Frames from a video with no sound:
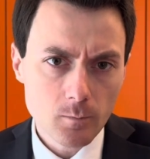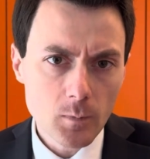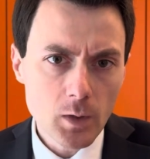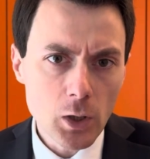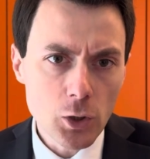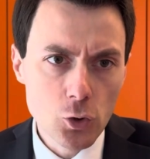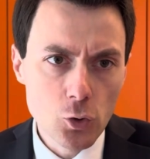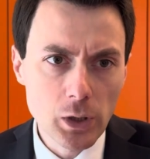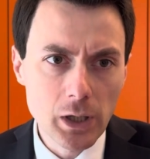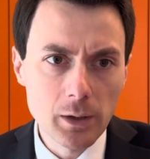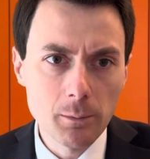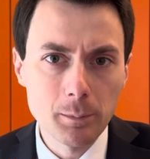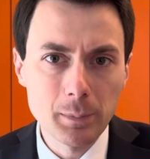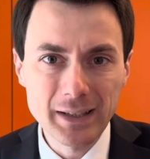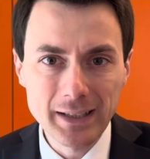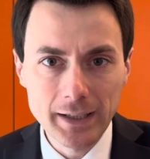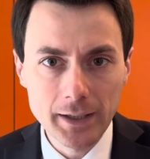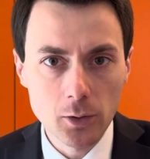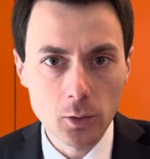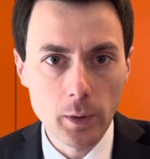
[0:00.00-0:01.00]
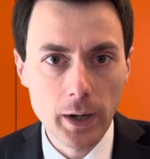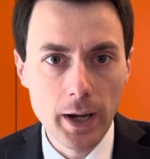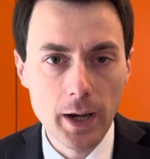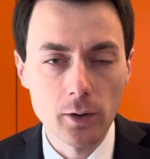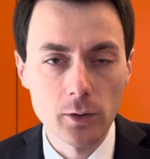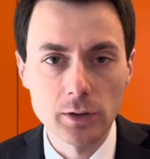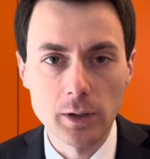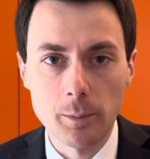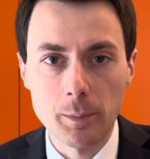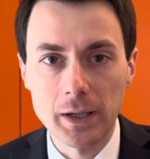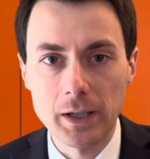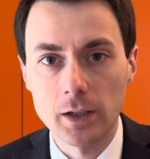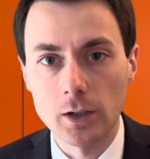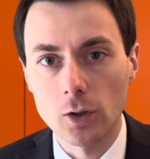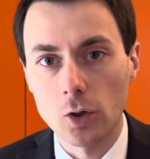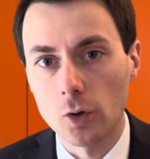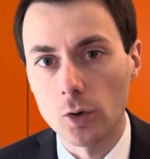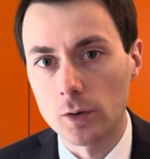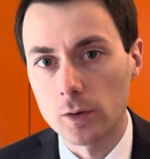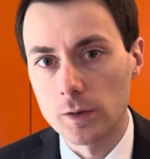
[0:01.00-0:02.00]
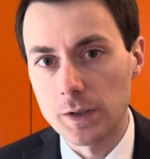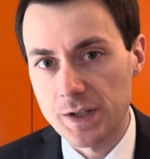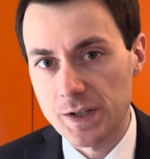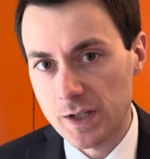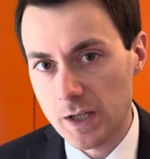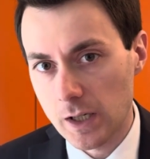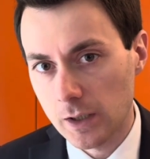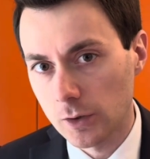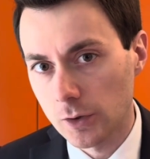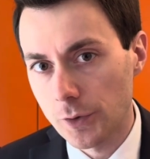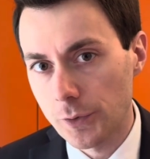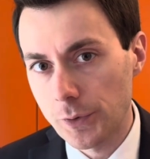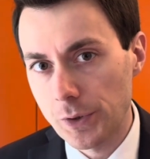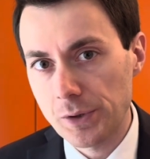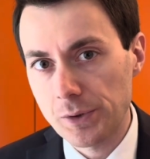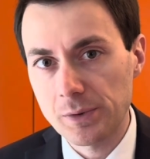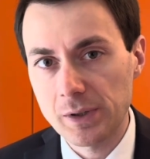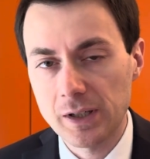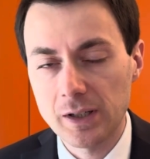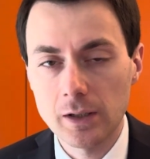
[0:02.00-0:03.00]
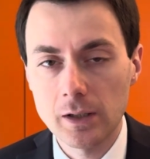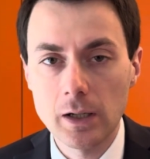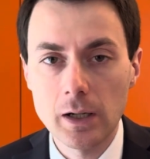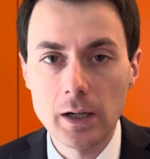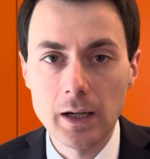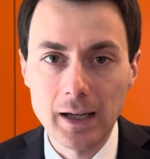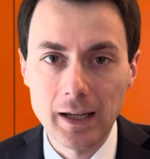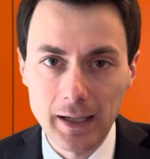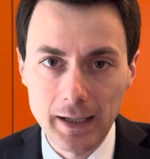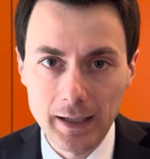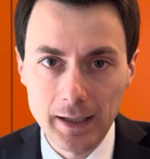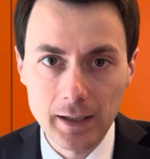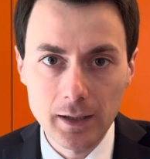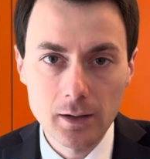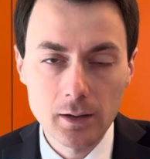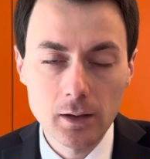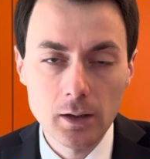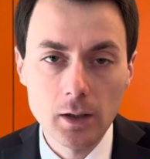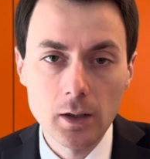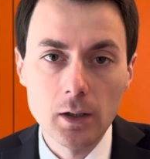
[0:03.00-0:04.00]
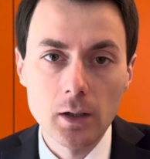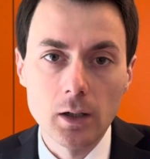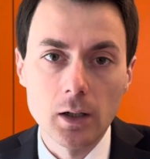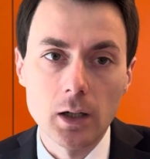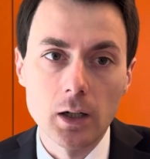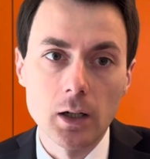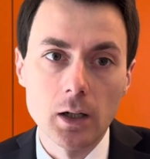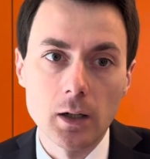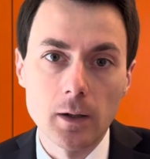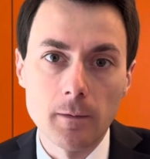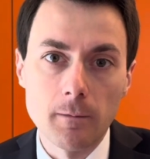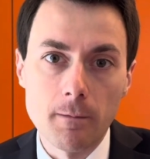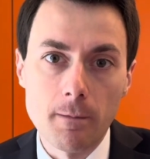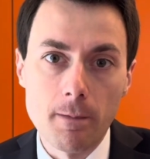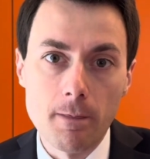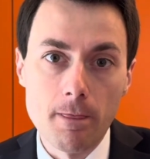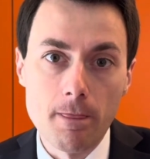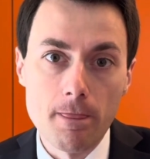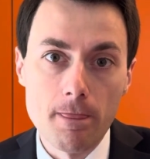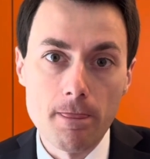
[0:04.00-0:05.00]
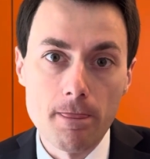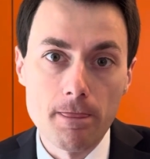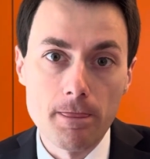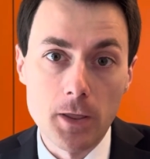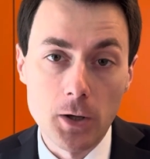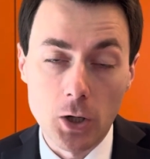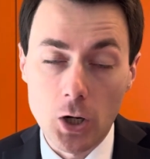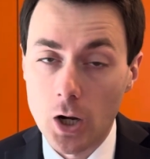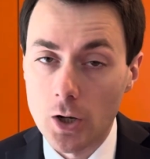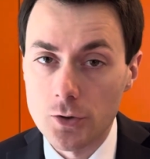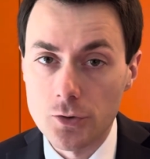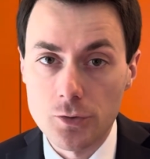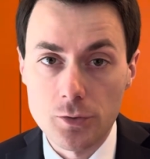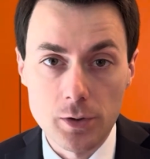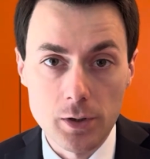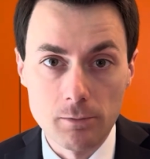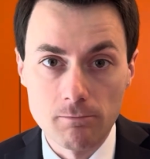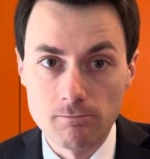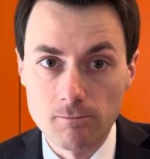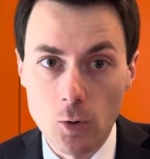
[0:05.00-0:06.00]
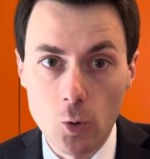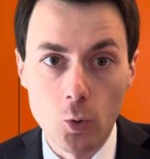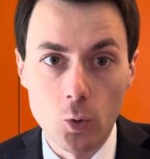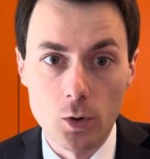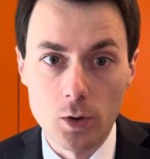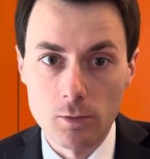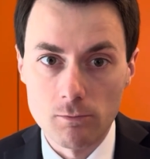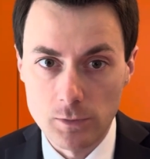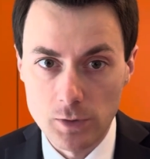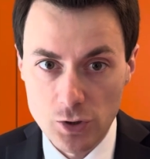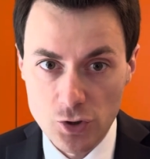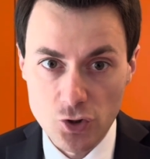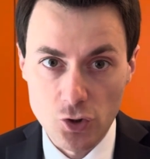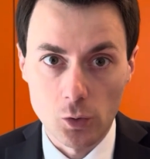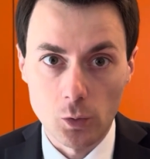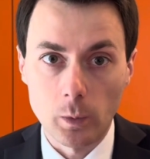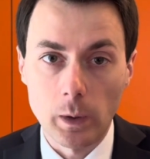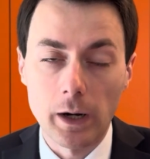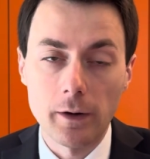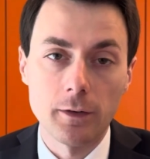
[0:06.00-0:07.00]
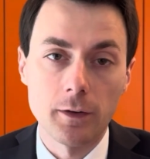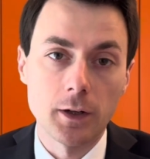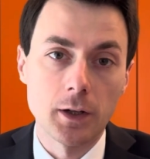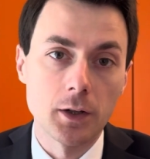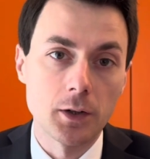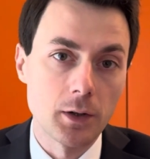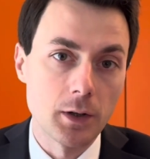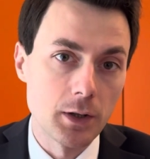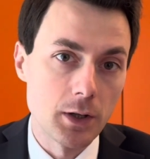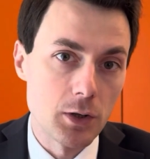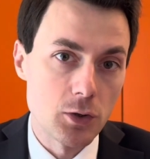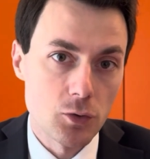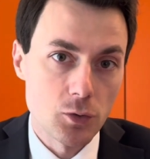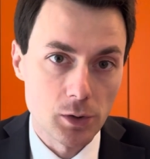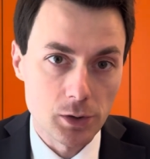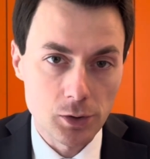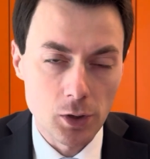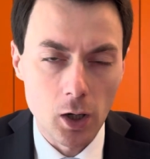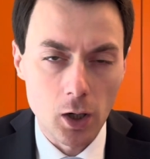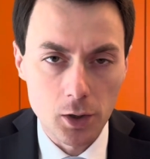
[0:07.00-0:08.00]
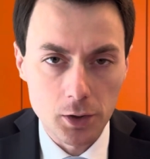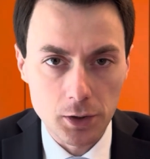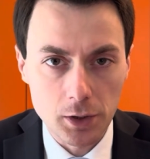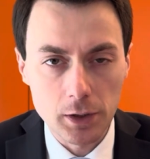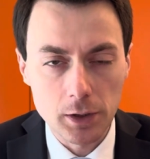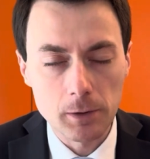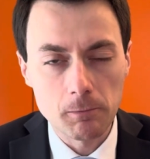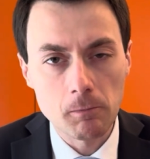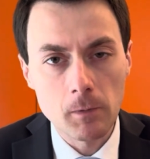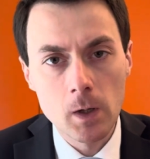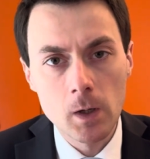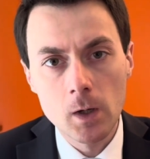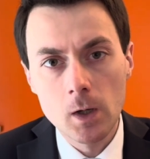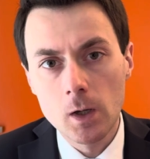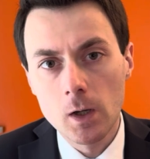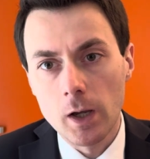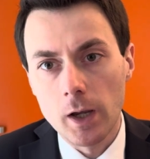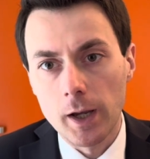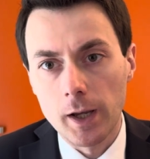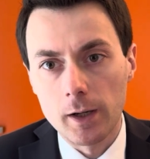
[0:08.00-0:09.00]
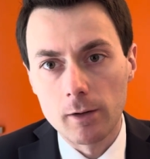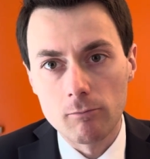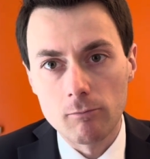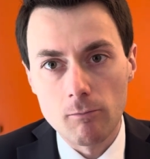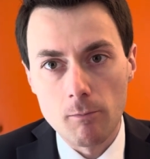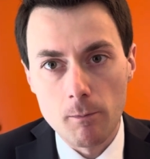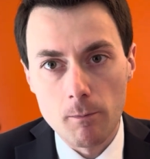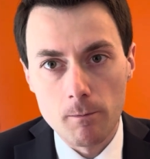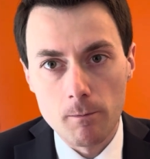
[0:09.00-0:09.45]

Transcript: you can play around depending on the sector you're in the country or the geographic area that you're targeting. And